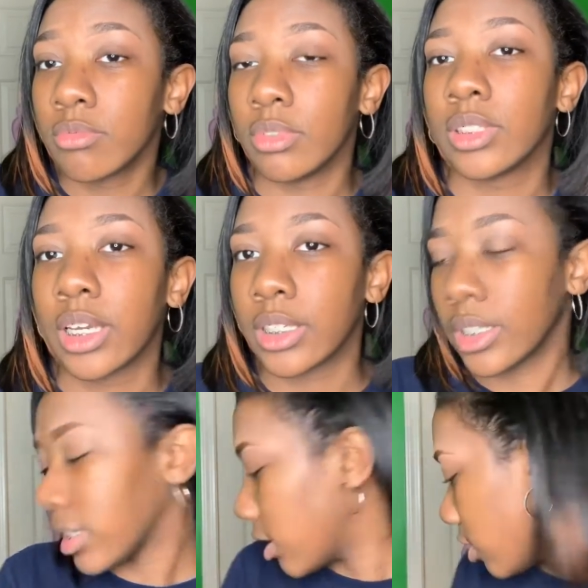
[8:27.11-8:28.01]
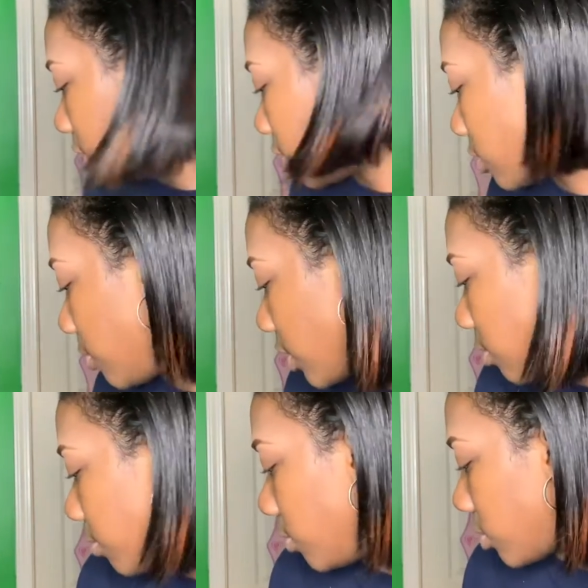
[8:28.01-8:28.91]
It's not that hard. Speaking
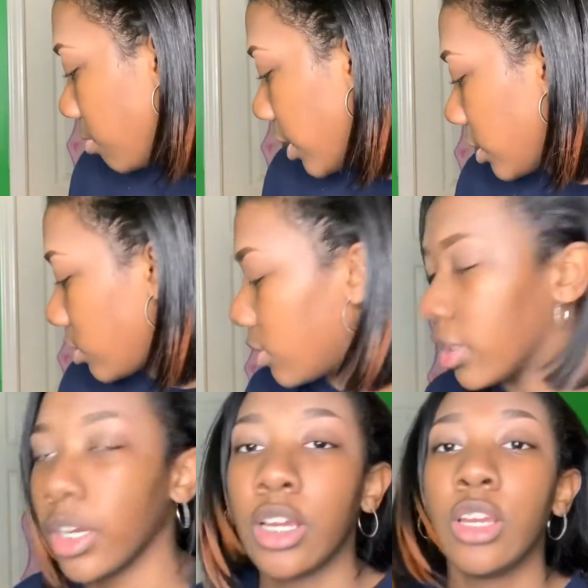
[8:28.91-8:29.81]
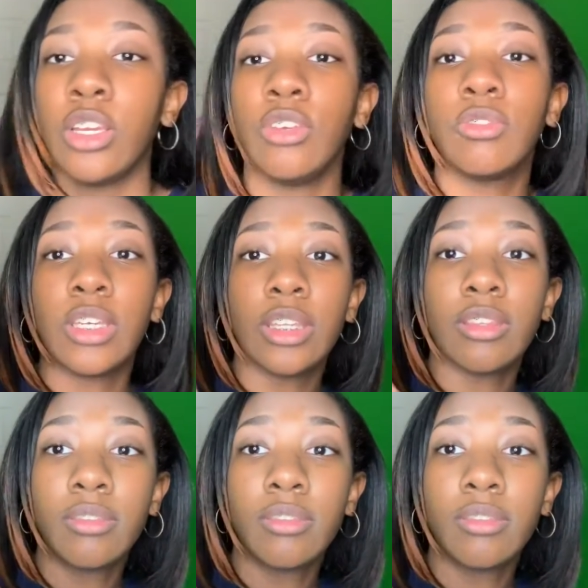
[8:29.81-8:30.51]
of beauty supply store, you can get